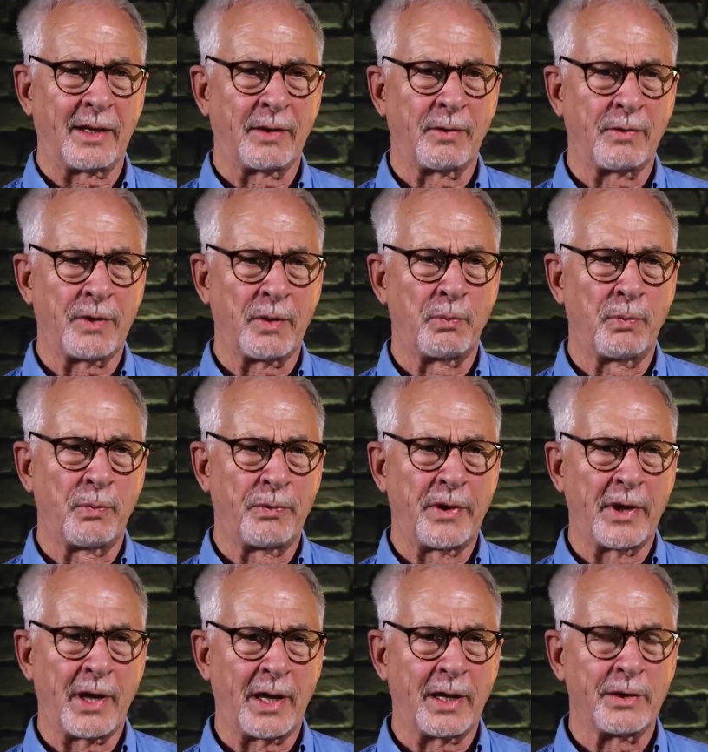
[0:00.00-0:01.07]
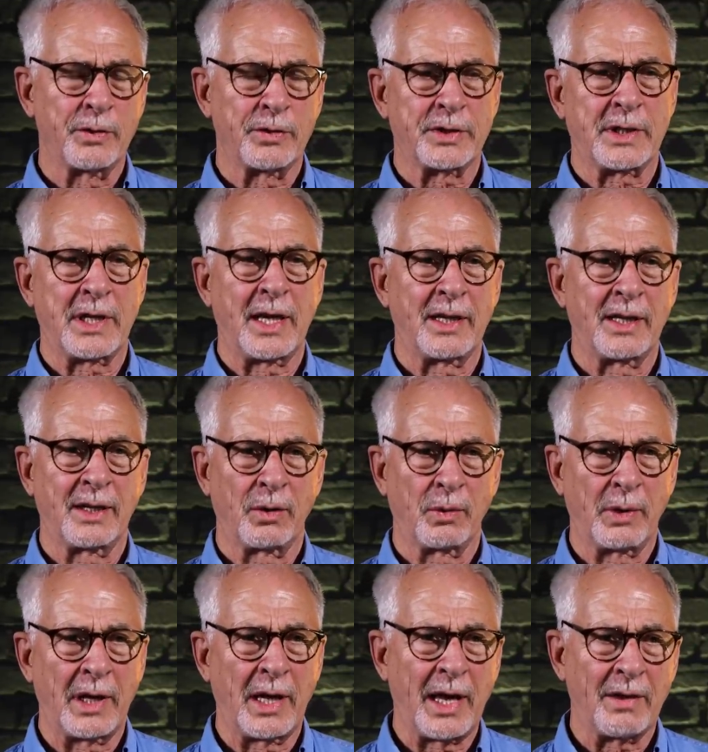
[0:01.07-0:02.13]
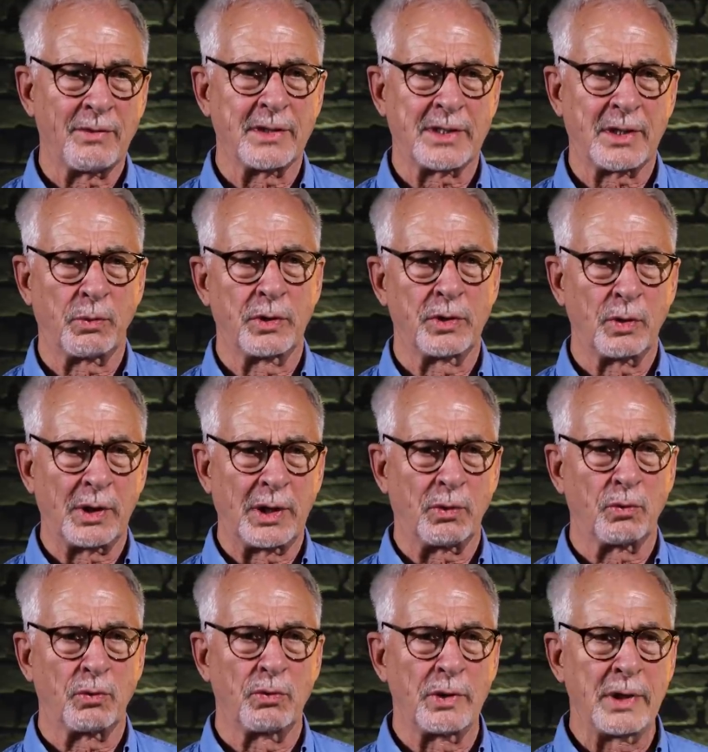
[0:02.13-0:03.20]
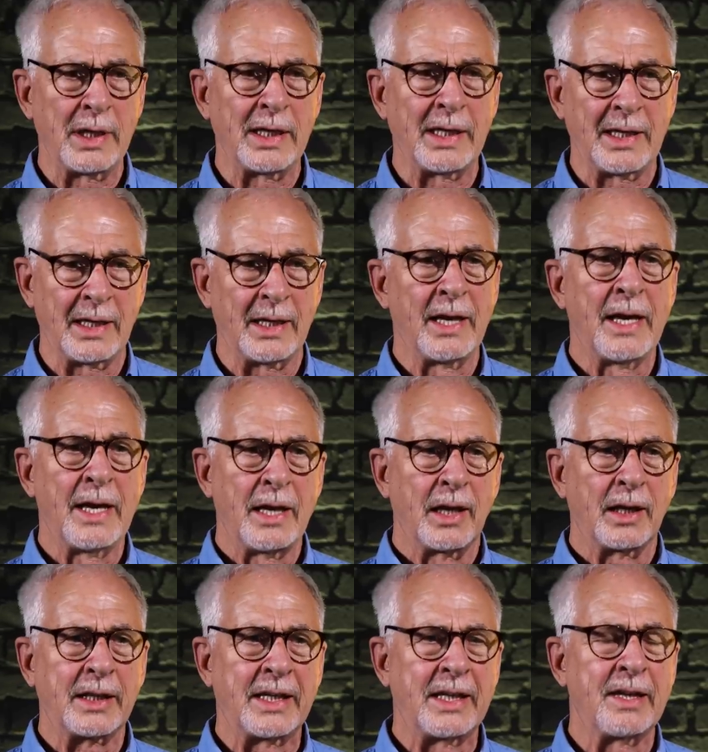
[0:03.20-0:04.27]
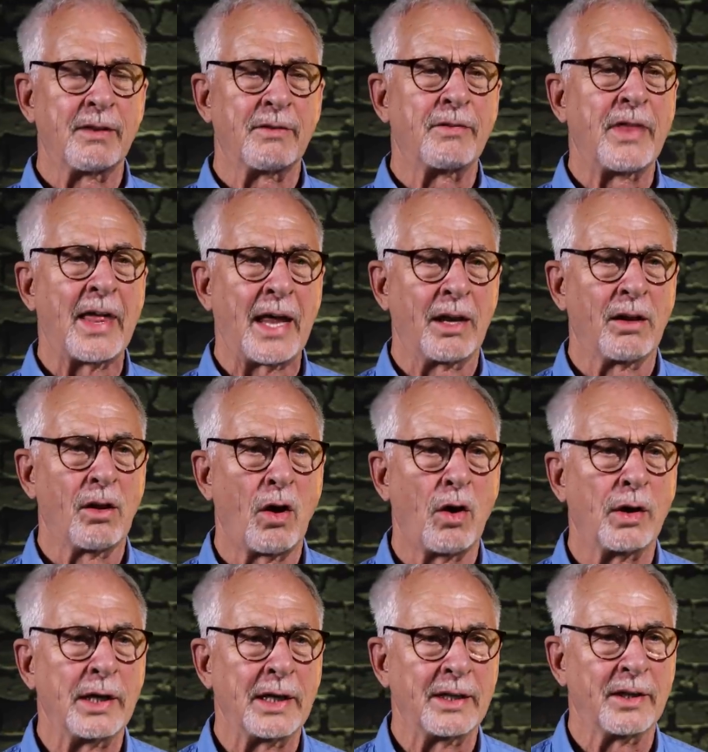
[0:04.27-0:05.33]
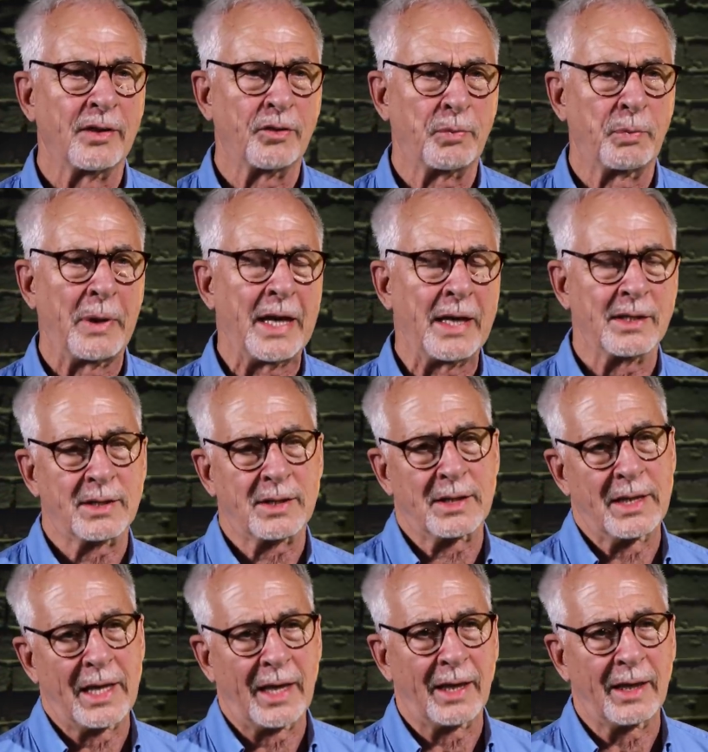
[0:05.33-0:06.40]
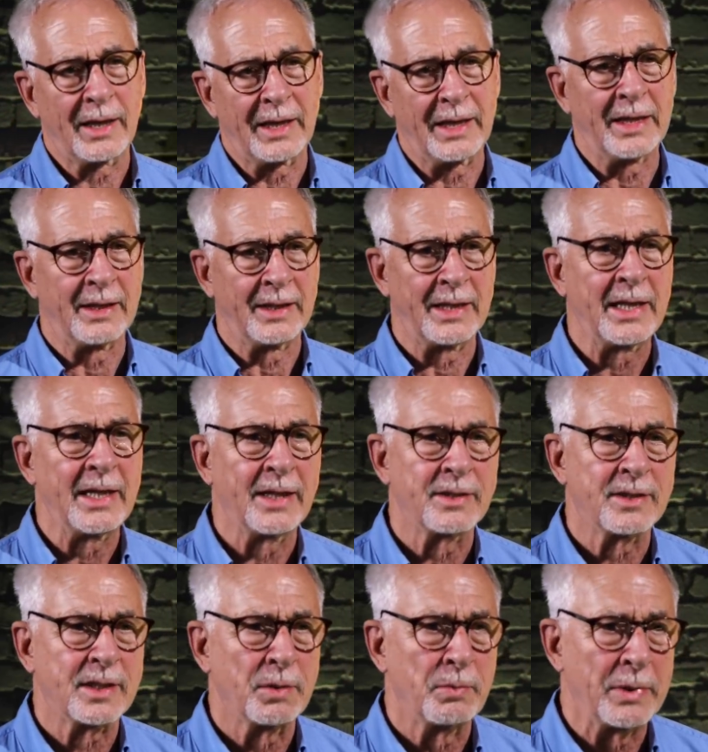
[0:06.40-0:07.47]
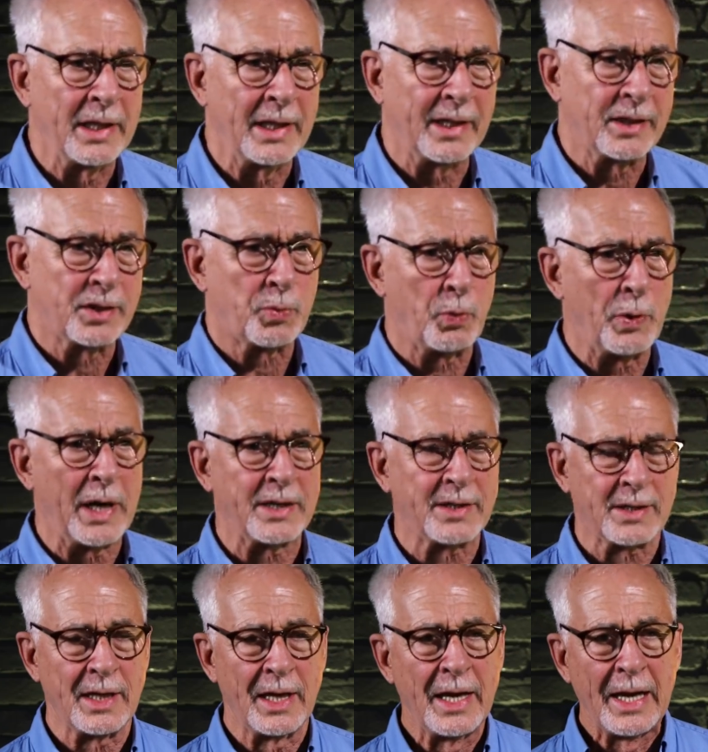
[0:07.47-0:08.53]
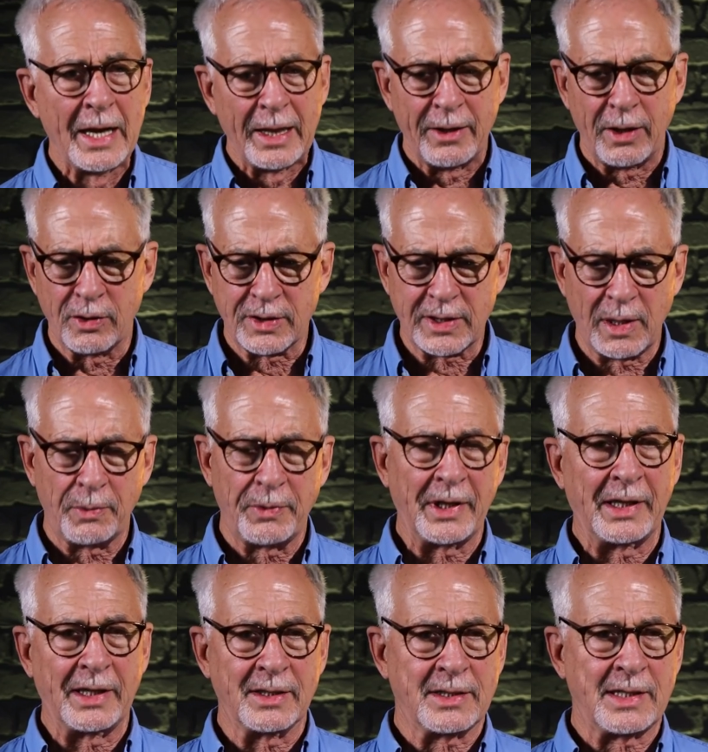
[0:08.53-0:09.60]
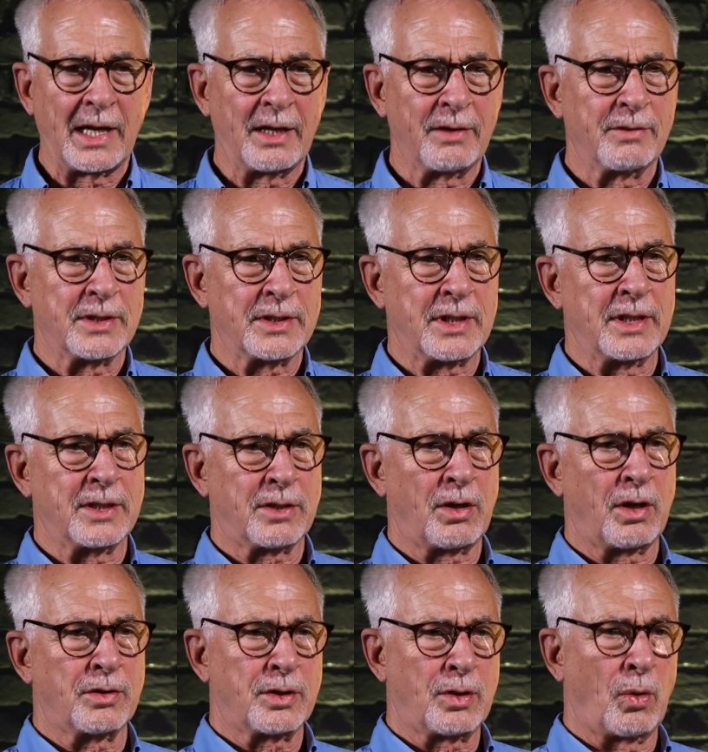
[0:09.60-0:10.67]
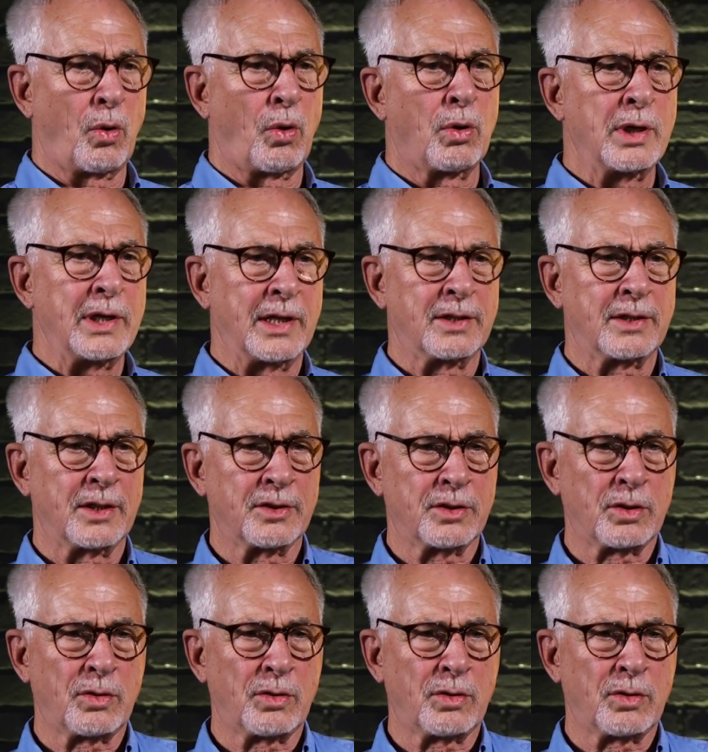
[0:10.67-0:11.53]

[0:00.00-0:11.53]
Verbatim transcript: And the, the understanding that we have is that when you get really give that longing the space that it needs to be expressed, there's something inside of us that starts to orient us